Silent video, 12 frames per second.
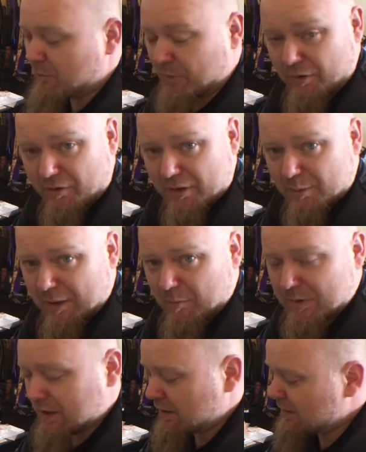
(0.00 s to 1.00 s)
but the other
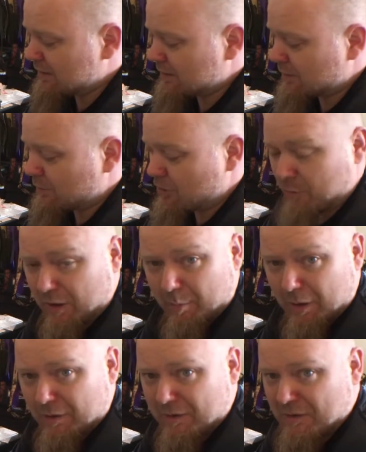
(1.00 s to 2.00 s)
20% is chromium,
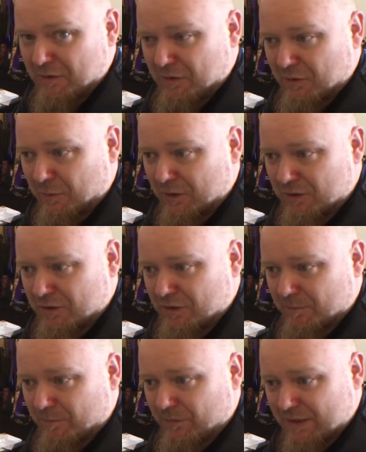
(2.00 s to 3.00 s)
which